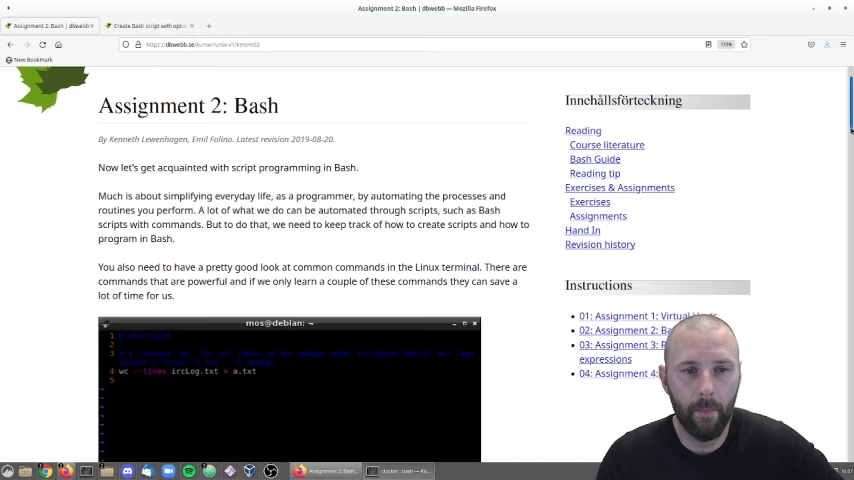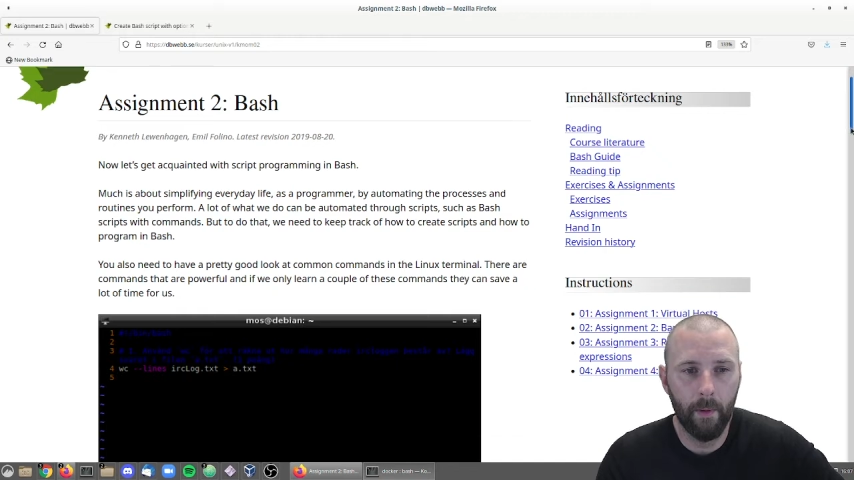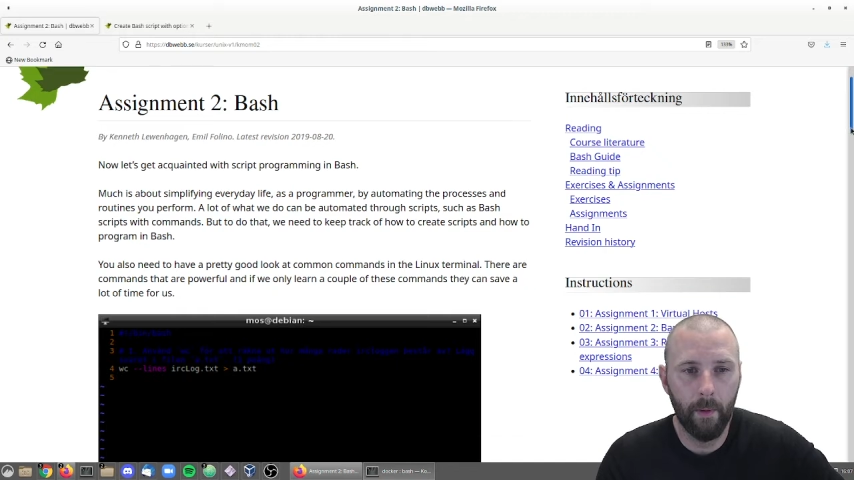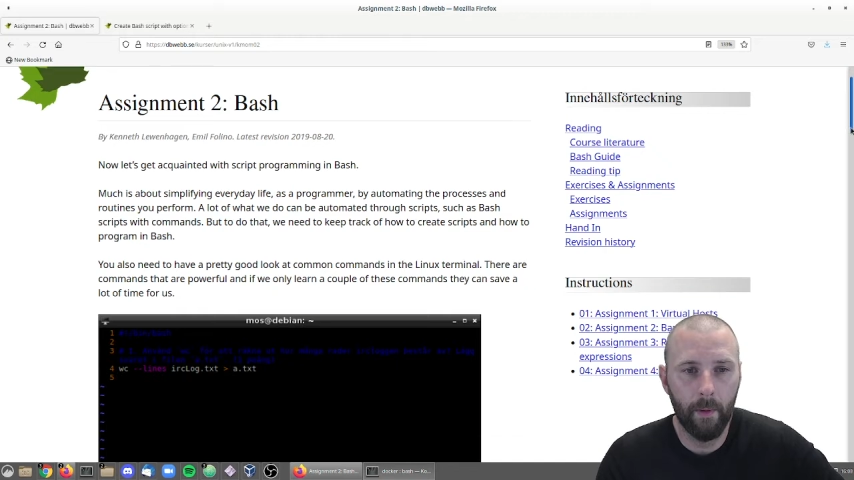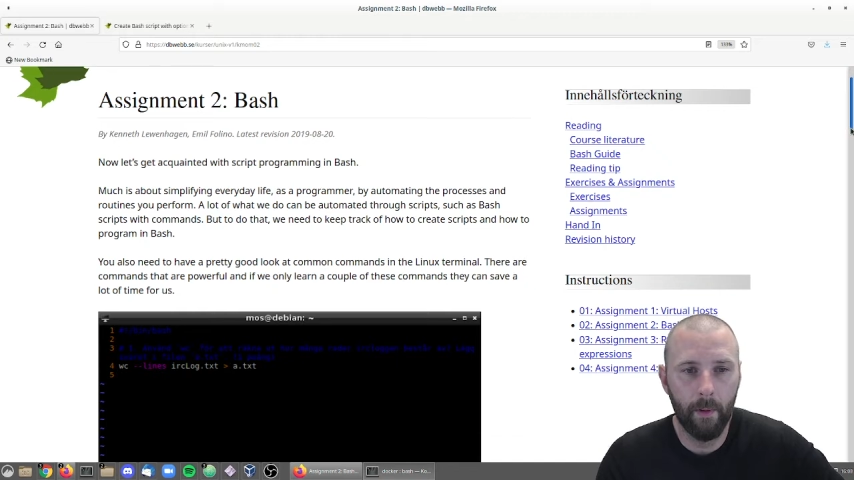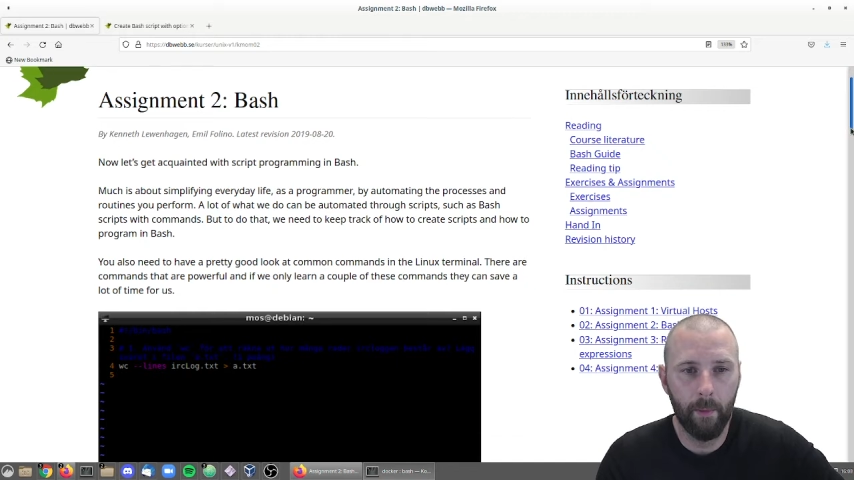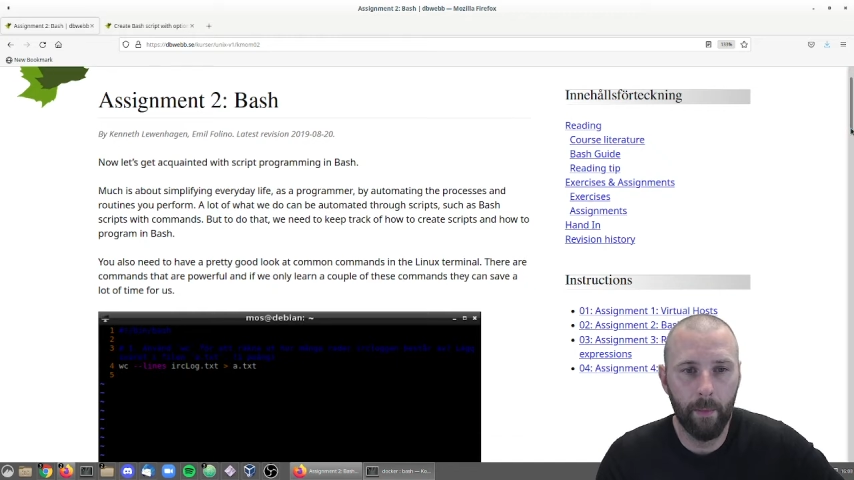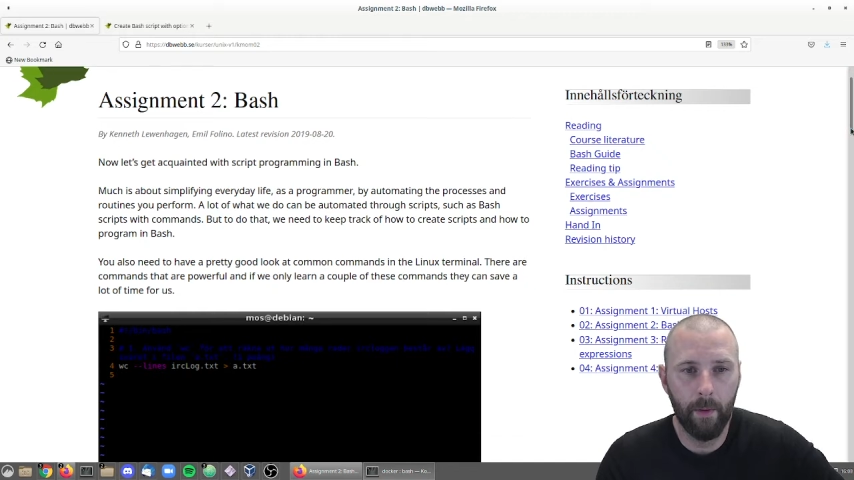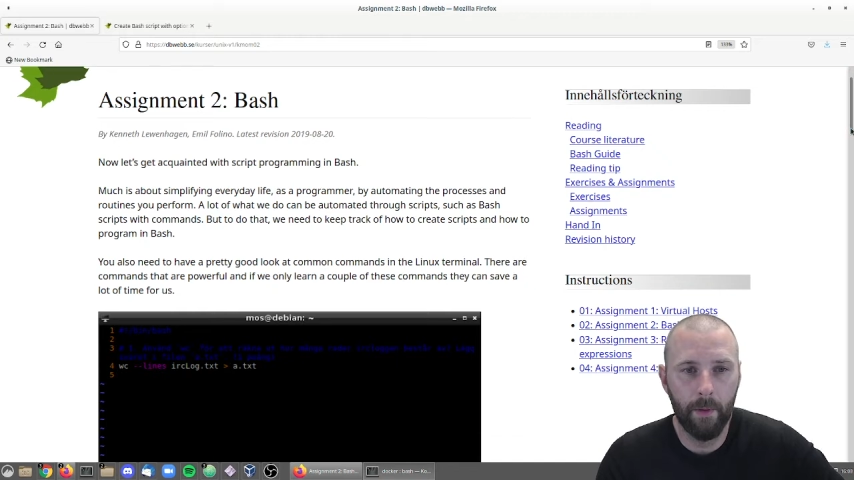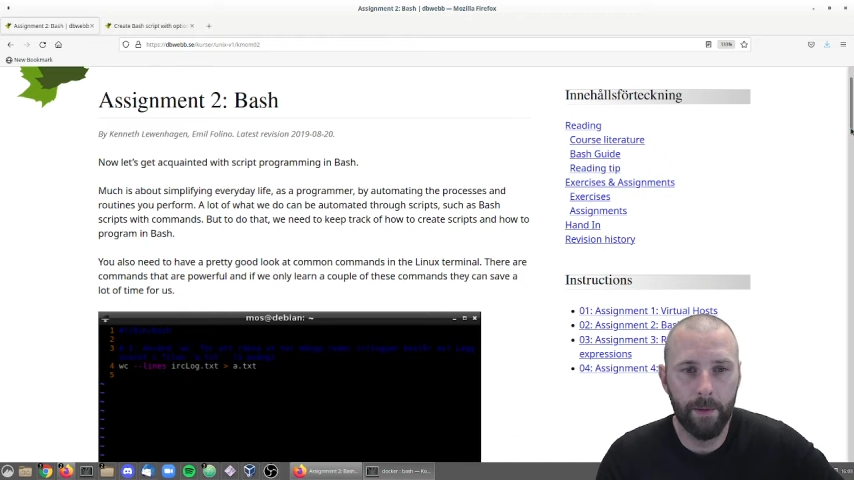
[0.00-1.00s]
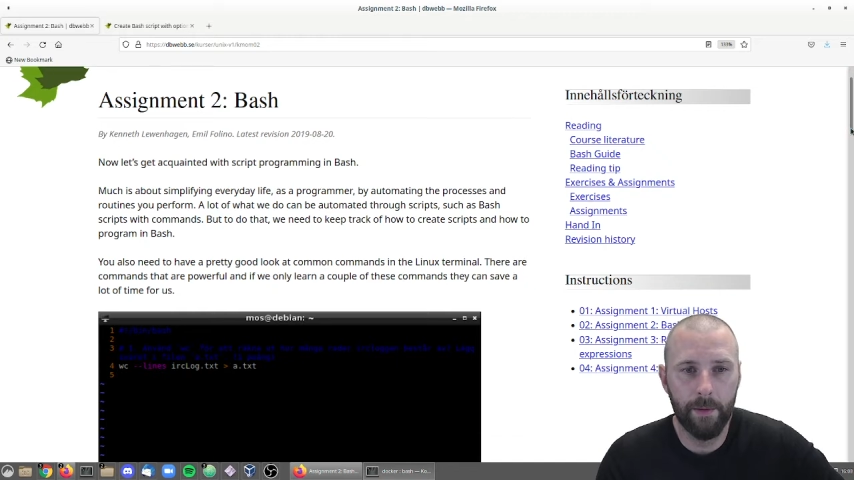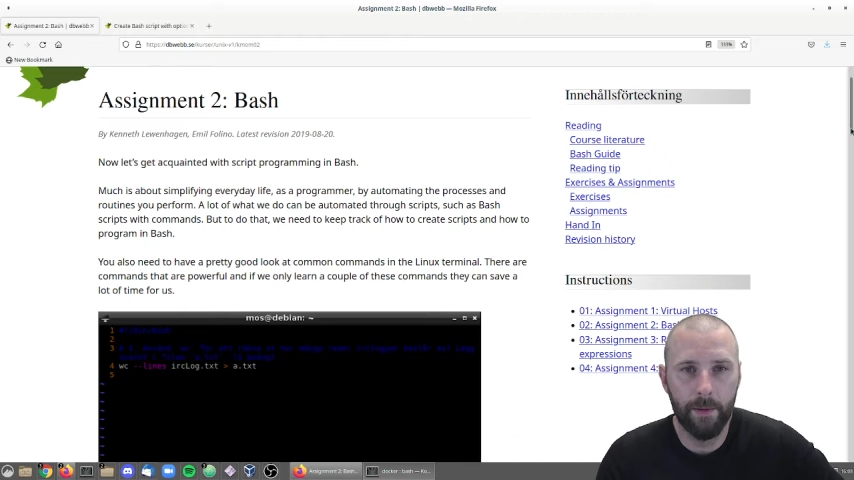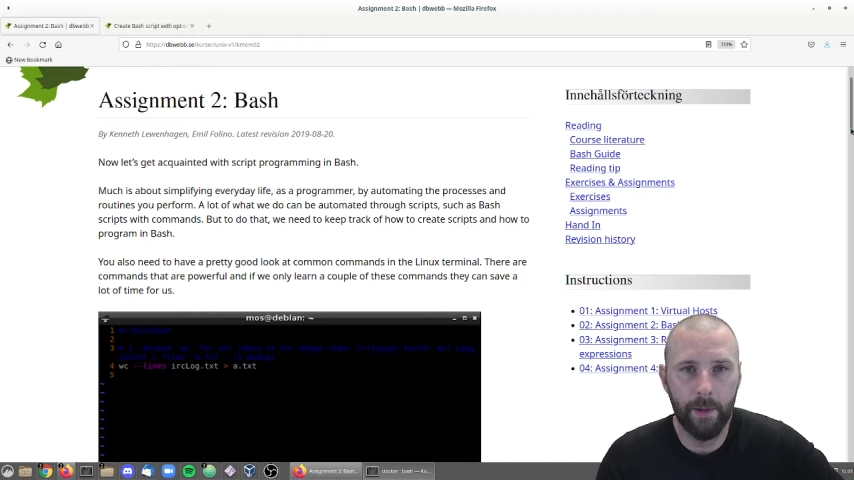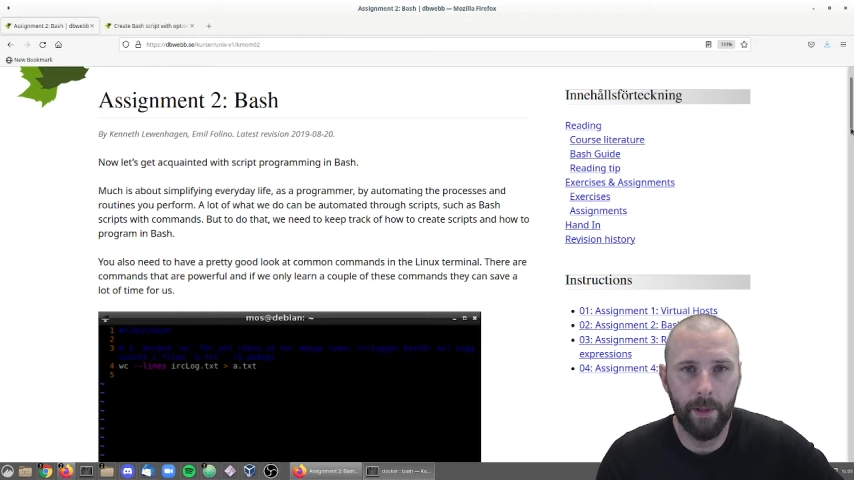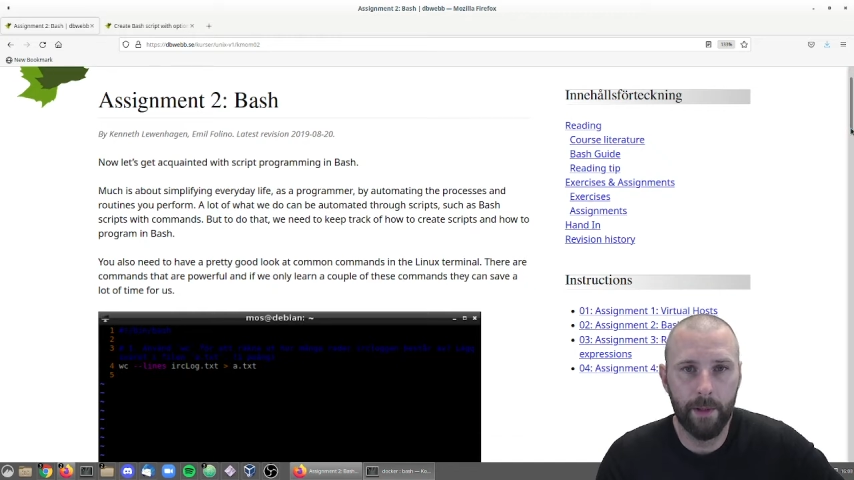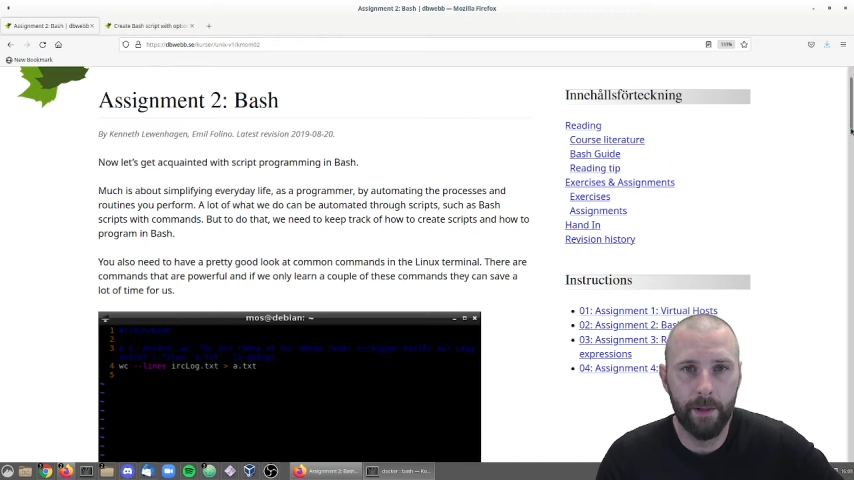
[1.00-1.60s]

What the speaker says: and because it's